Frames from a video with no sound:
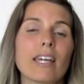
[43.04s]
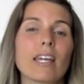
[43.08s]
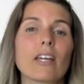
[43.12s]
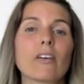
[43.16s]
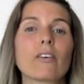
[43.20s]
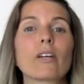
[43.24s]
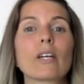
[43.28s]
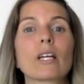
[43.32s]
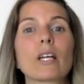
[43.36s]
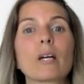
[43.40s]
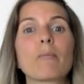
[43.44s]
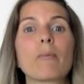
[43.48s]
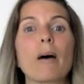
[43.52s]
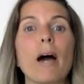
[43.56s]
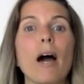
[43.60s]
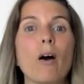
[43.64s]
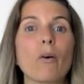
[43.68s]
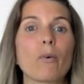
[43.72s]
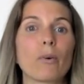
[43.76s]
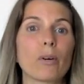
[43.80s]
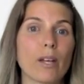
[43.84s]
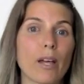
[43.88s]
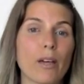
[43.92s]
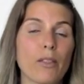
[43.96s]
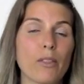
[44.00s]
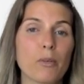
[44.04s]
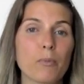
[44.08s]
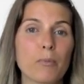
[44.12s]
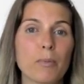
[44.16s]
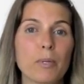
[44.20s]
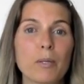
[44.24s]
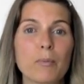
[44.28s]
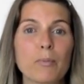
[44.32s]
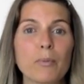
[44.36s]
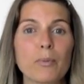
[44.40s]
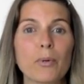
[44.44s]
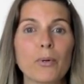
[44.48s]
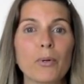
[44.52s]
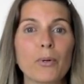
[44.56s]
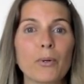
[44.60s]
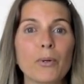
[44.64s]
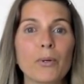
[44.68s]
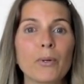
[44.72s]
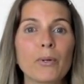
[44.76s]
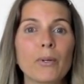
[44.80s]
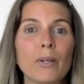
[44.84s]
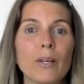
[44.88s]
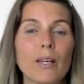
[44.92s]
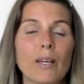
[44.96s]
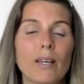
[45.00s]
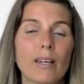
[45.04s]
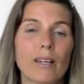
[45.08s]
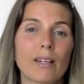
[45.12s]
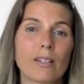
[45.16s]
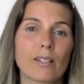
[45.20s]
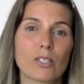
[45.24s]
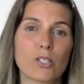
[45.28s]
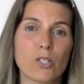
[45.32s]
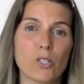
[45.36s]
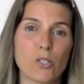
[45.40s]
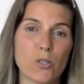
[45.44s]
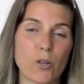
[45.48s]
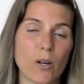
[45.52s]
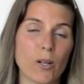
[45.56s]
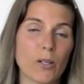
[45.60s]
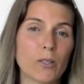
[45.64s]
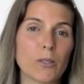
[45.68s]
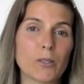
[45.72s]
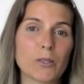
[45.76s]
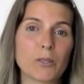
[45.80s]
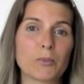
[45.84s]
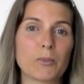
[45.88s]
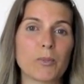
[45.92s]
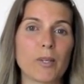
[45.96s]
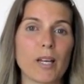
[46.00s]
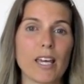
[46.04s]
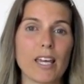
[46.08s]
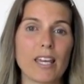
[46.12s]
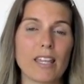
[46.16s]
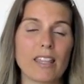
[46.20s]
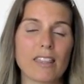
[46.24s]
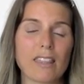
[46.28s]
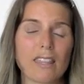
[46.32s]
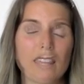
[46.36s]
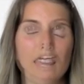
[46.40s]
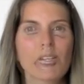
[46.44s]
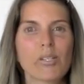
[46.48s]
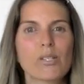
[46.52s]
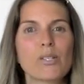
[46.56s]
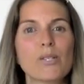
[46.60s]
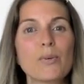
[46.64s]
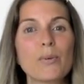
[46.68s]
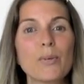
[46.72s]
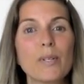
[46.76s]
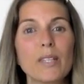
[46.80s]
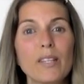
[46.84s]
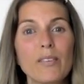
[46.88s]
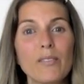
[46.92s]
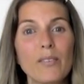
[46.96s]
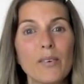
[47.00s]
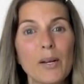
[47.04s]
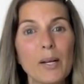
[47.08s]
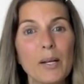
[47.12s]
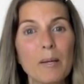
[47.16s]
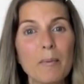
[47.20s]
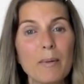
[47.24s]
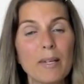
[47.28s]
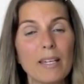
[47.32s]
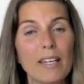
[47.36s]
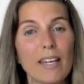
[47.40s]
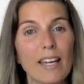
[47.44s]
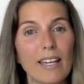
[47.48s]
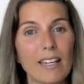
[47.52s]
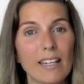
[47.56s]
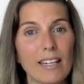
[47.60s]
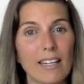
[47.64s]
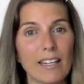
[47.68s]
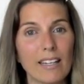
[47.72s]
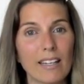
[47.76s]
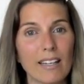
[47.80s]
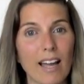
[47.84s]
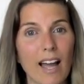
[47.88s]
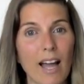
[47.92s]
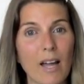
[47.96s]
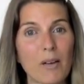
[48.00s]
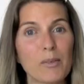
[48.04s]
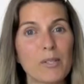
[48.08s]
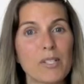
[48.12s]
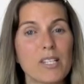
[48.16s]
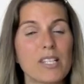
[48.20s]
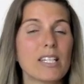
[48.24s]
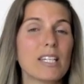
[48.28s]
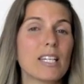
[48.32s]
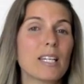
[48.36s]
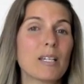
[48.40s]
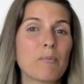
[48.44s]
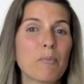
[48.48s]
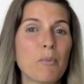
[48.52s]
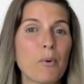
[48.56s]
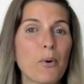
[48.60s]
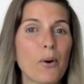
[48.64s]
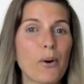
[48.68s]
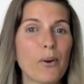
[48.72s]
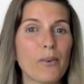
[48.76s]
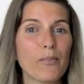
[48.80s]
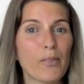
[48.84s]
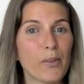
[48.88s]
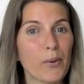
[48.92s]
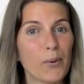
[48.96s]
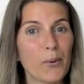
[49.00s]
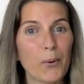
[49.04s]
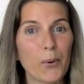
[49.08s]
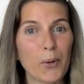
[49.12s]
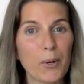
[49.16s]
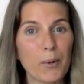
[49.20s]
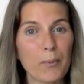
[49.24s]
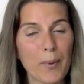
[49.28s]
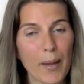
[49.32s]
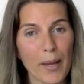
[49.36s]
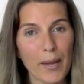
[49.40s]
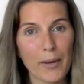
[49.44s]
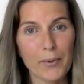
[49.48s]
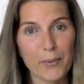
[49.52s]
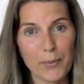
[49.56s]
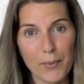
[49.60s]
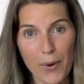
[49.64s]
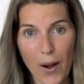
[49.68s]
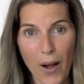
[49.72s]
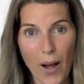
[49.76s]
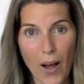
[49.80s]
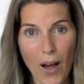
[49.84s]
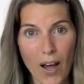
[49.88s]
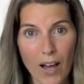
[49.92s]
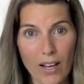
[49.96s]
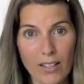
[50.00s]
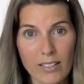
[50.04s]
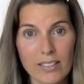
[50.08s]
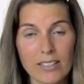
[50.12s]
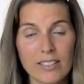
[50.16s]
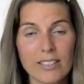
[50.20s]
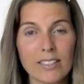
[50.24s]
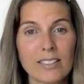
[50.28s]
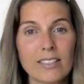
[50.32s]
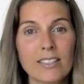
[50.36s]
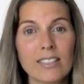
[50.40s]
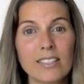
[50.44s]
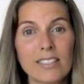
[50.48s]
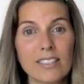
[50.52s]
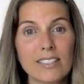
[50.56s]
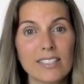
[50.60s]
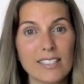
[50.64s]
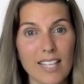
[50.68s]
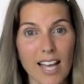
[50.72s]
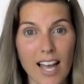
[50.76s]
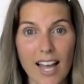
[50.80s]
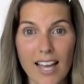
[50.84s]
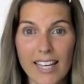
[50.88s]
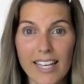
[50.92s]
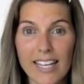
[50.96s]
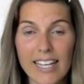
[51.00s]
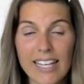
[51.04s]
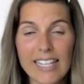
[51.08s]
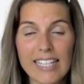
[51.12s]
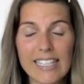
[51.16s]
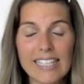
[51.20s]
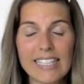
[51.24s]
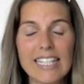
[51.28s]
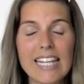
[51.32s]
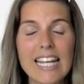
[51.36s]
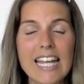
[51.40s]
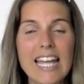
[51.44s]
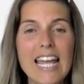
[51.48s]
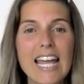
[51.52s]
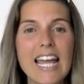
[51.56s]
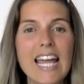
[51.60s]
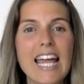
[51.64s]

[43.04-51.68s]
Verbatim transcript: hearing about what other people struggled with. So in the very beginning, I was eating more of the gourmet raw diet,